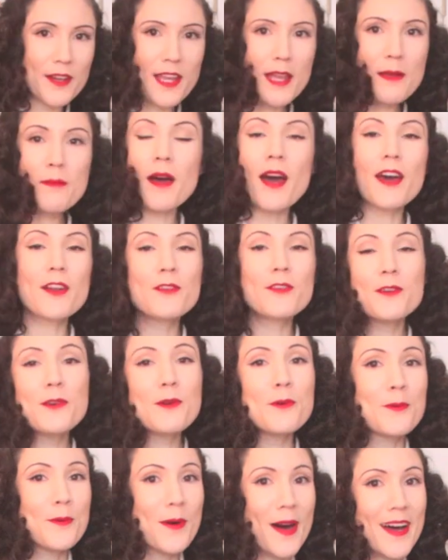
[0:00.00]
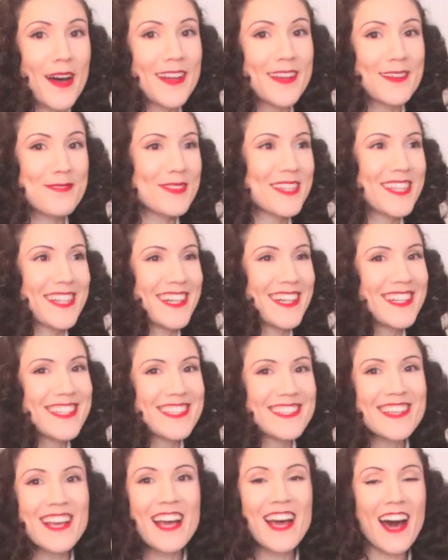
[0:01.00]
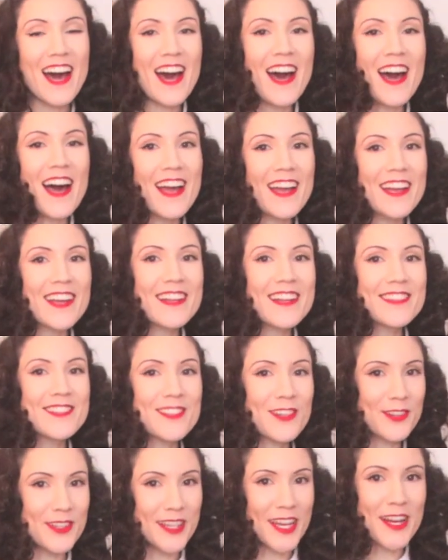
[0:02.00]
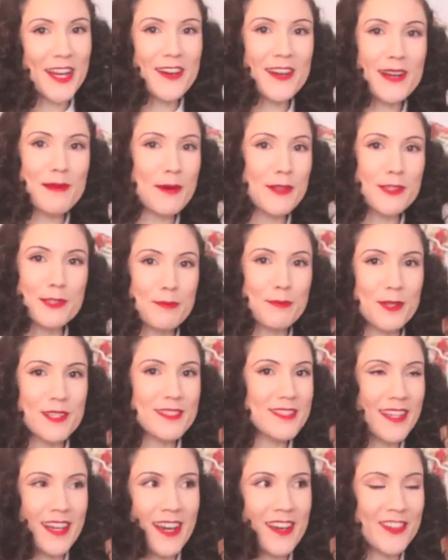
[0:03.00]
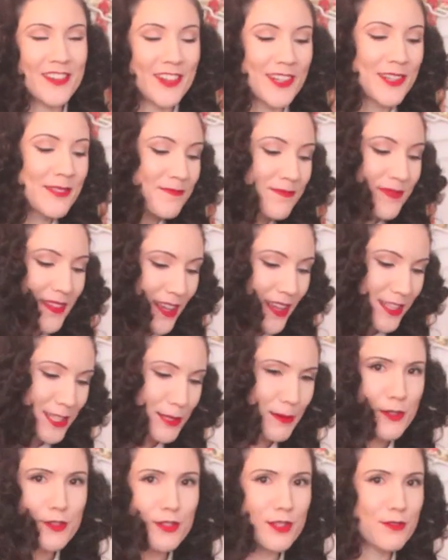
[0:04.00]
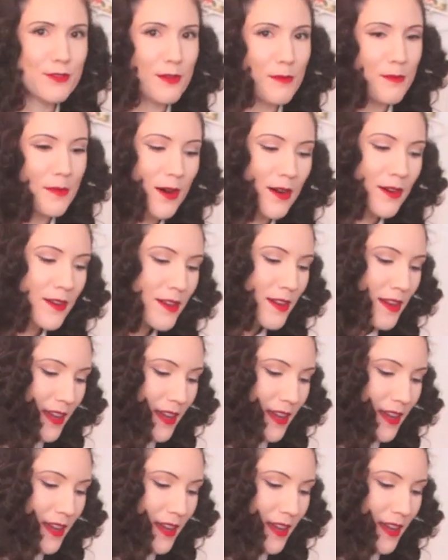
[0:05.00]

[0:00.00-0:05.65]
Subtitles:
game. I don't know why, because I don't care about sports like at all, especially football,